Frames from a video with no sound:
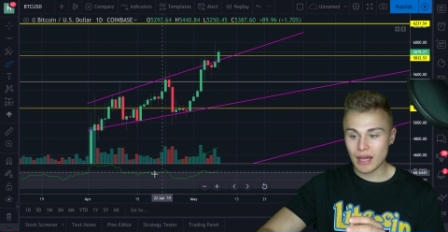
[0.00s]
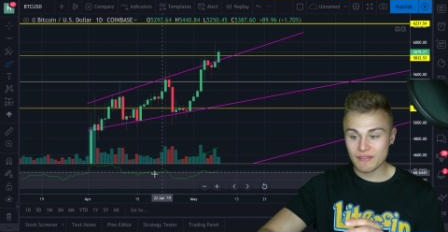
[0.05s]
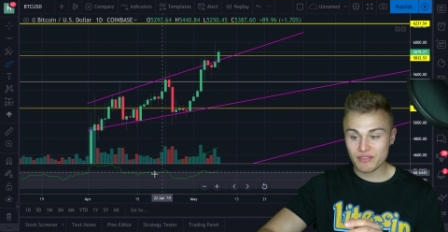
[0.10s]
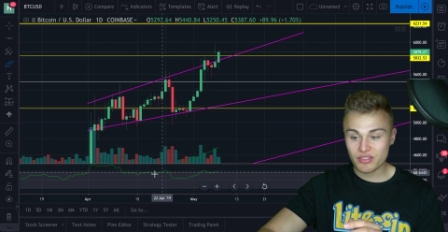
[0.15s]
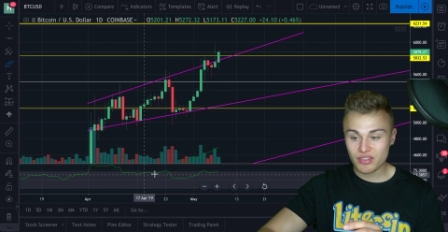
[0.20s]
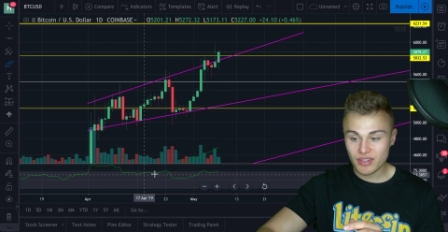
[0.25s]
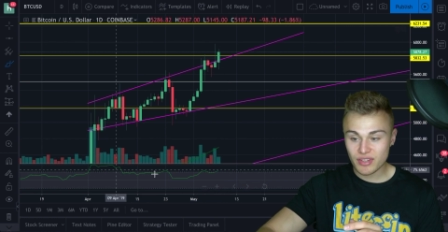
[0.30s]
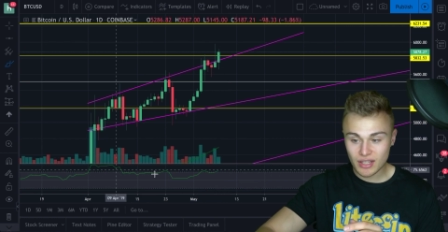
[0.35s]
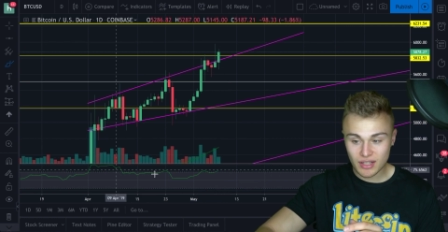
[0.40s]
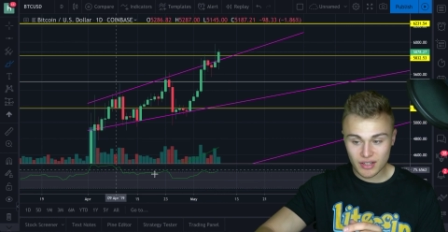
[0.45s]
I've
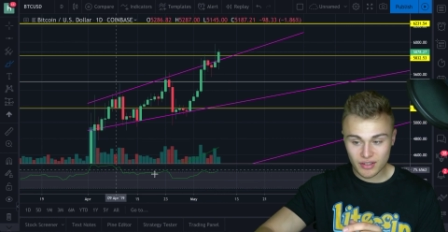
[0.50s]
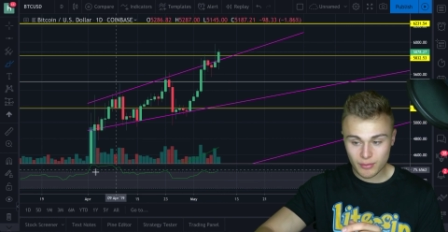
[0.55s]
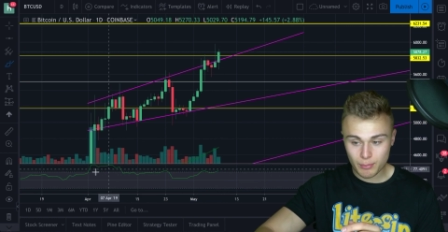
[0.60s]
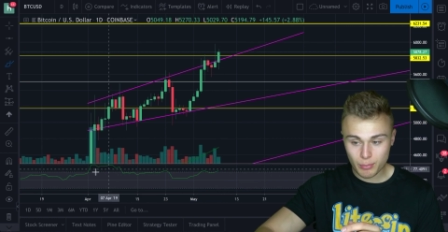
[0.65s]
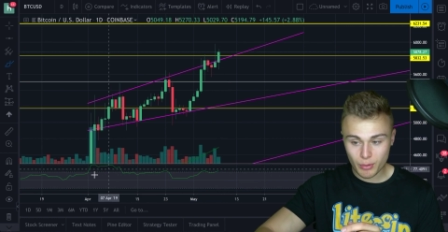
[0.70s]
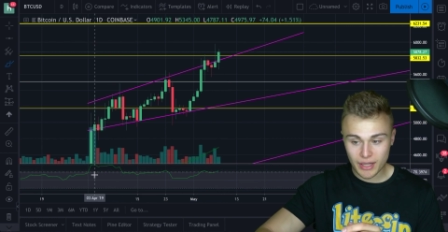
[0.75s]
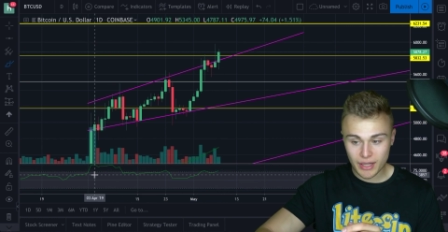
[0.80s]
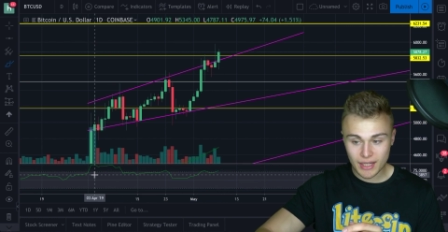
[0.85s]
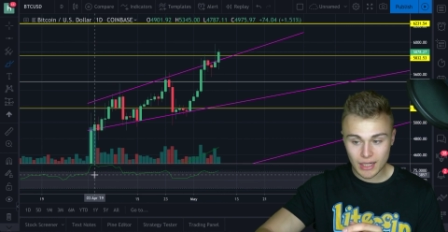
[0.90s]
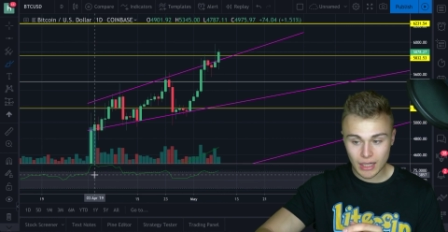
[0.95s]
seen us
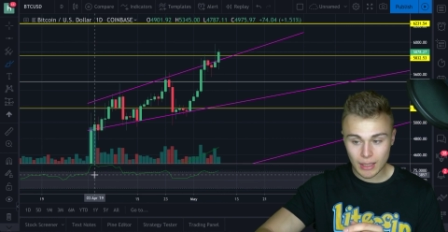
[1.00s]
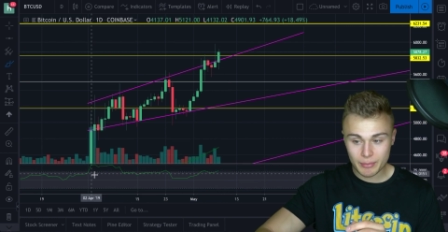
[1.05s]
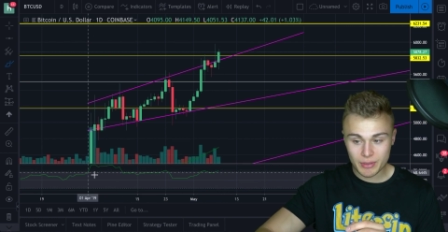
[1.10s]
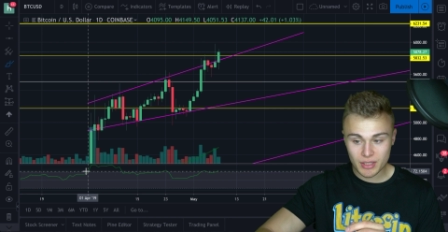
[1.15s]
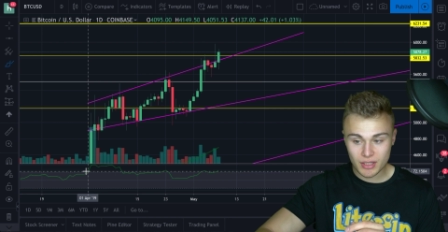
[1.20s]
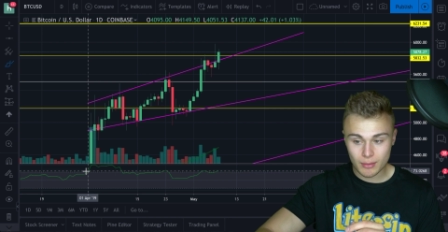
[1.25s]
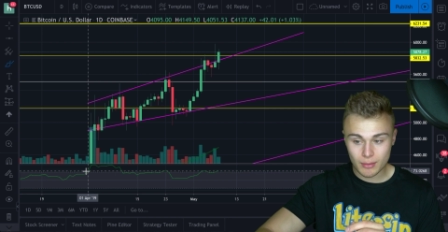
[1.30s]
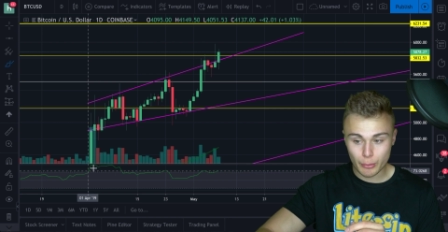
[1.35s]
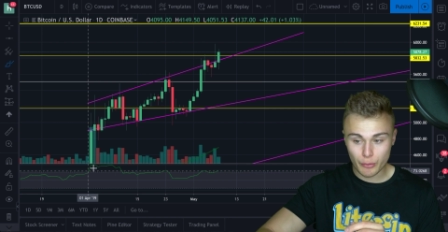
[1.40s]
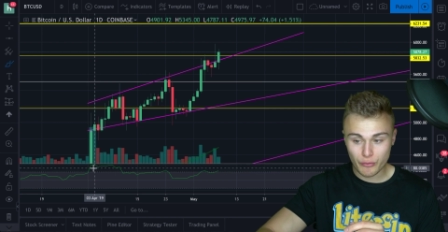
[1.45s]
break up
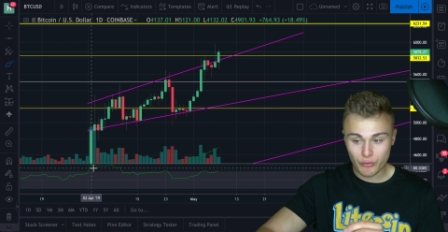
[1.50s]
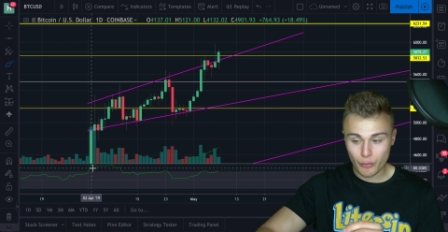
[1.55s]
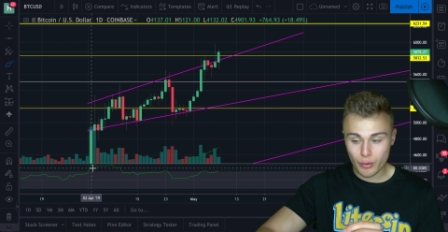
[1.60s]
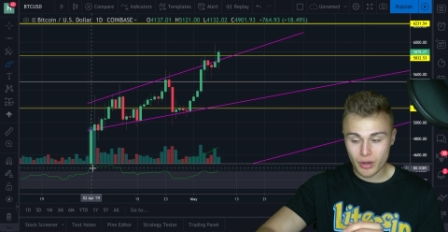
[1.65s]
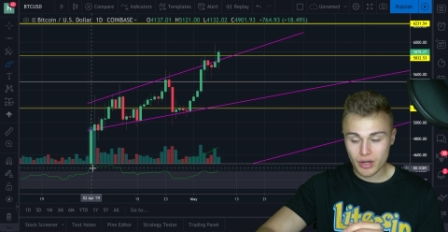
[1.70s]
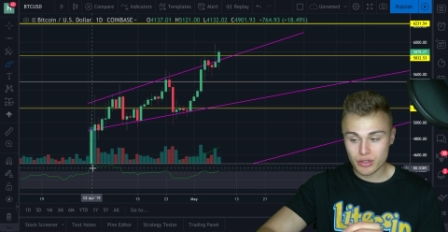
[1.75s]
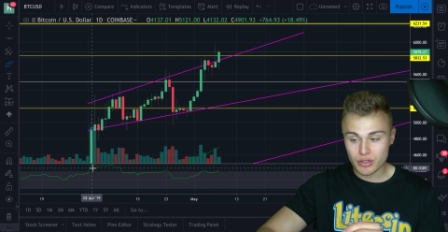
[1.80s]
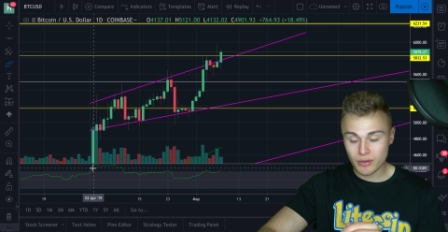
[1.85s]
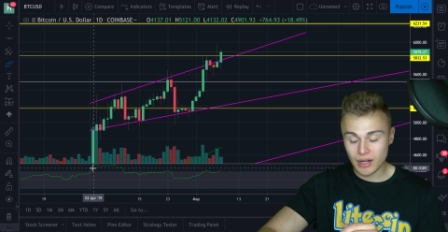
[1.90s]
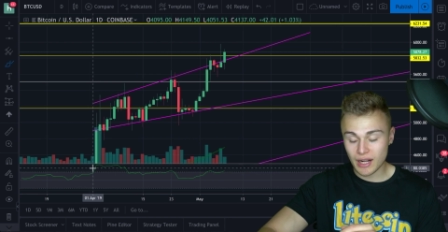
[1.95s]
here
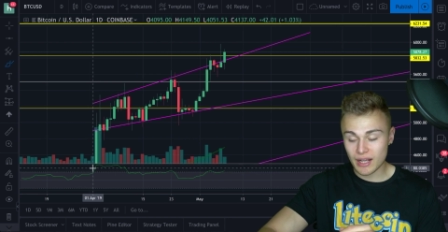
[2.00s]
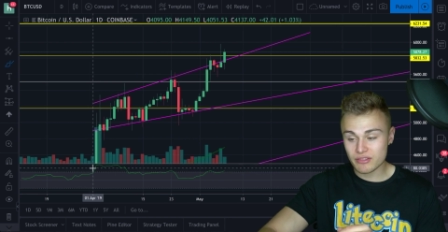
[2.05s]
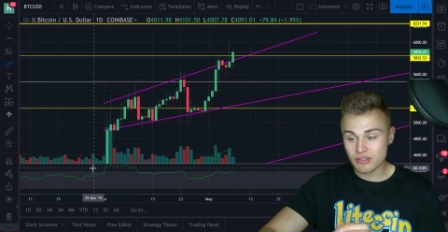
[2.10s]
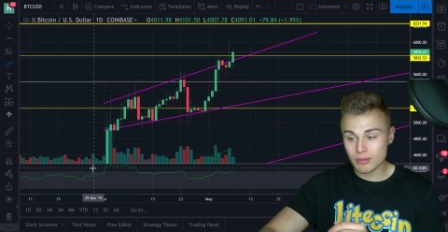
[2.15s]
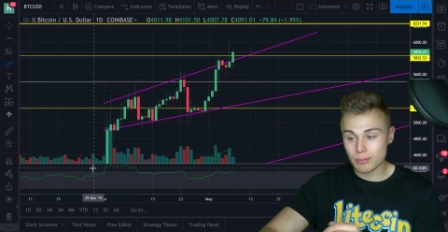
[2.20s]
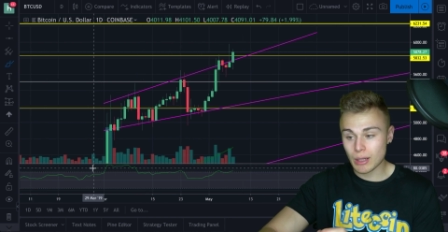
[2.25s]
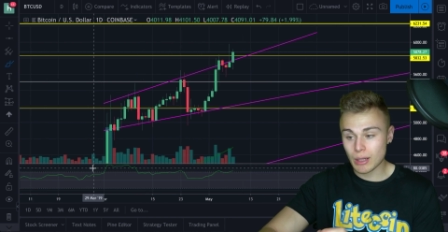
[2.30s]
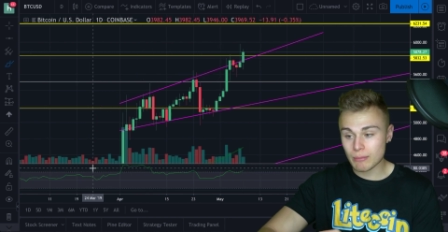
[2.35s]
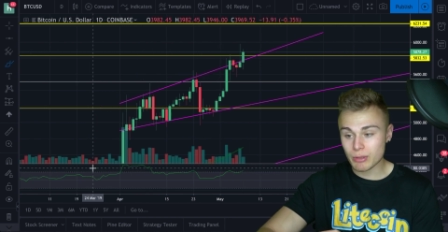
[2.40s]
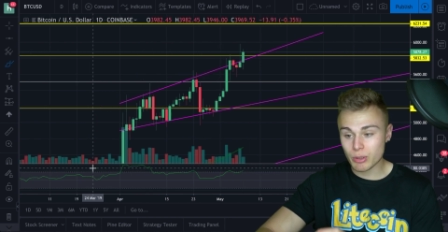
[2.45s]
before, and you guys
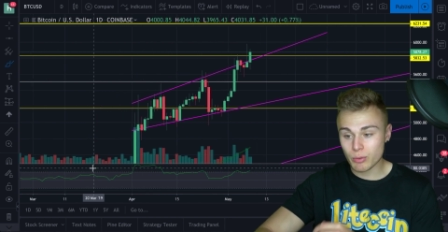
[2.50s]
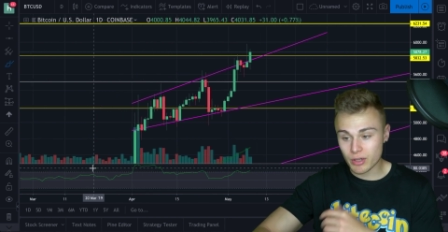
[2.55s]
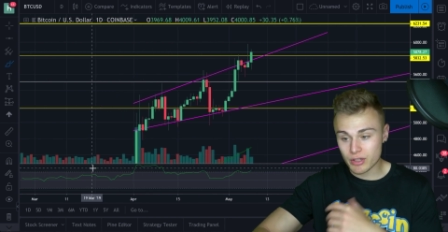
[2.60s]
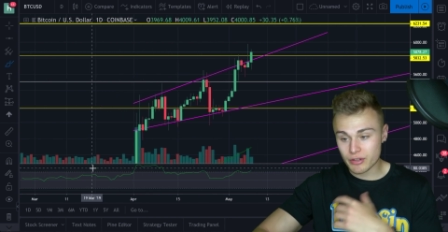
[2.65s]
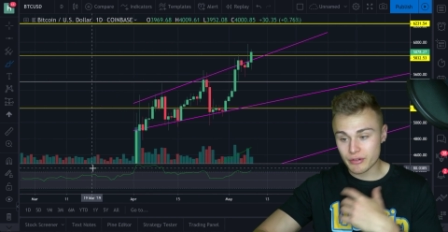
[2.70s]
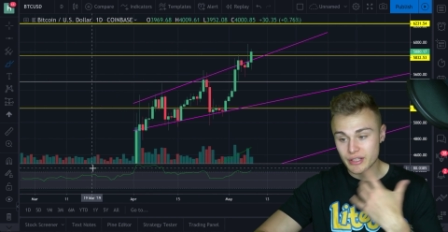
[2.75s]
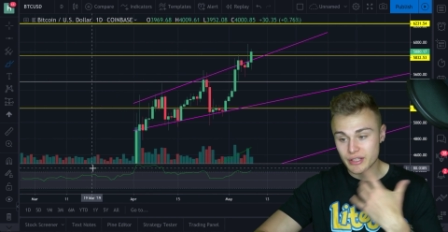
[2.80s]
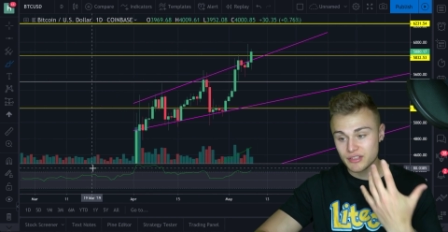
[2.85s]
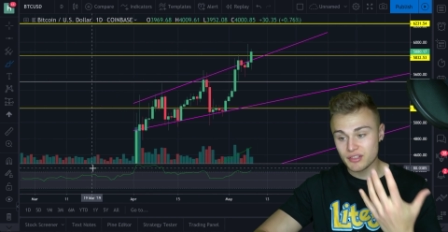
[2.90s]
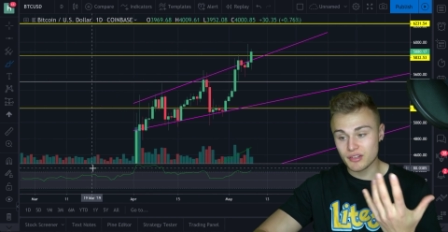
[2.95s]
are probably
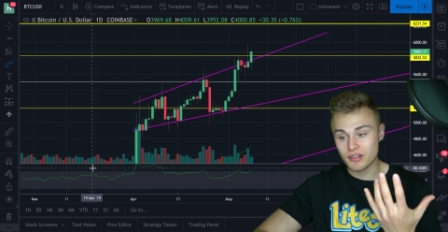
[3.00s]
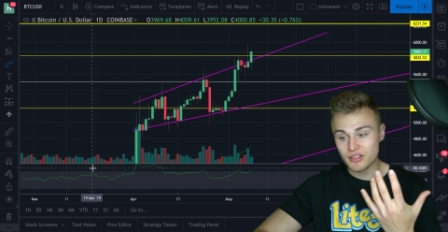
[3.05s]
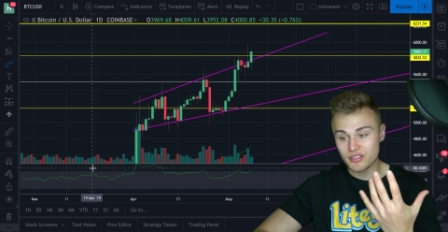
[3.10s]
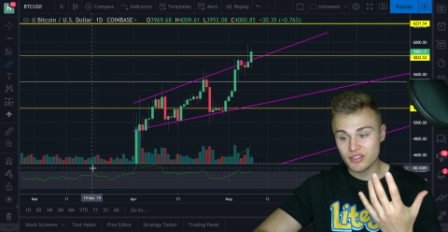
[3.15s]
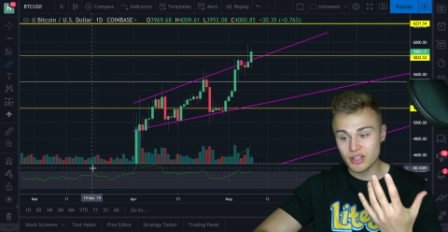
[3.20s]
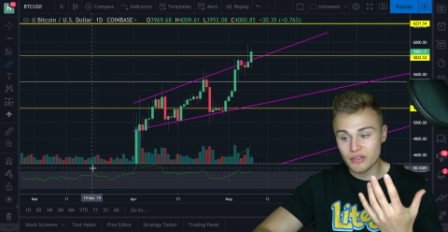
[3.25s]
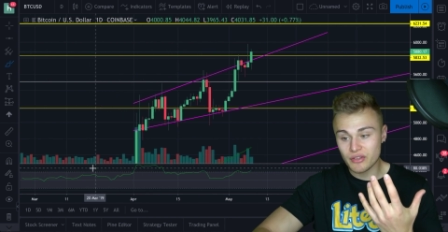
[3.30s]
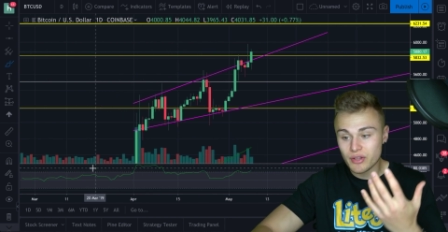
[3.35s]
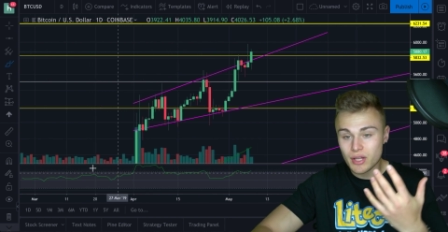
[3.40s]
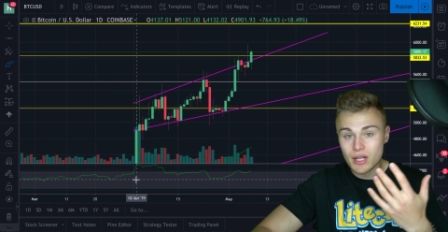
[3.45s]
wondering to
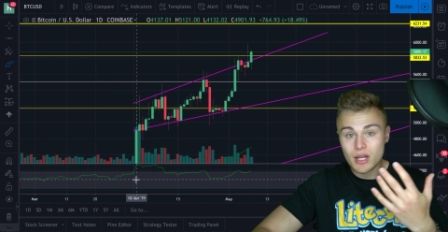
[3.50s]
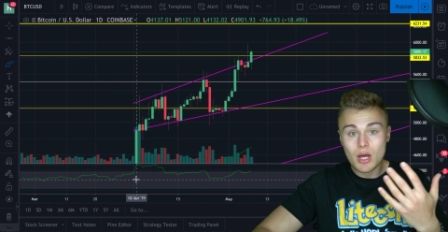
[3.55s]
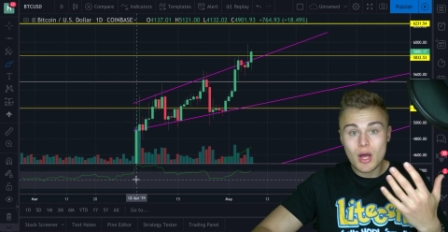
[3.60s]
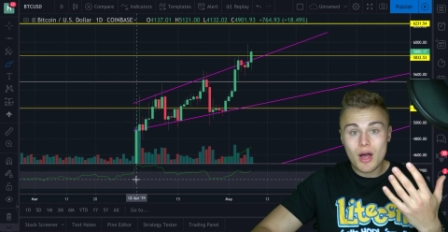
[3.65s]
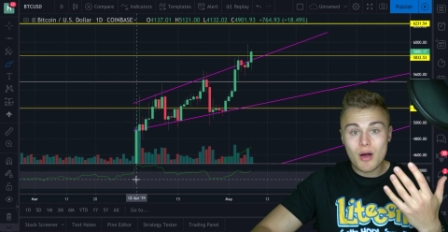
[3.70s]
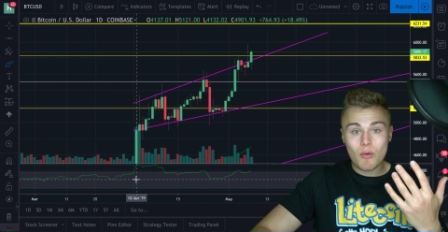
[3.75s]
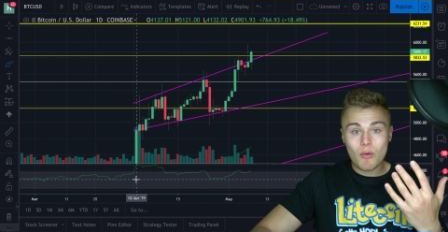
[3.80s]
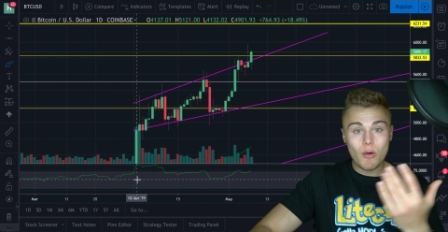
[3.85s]
yourself,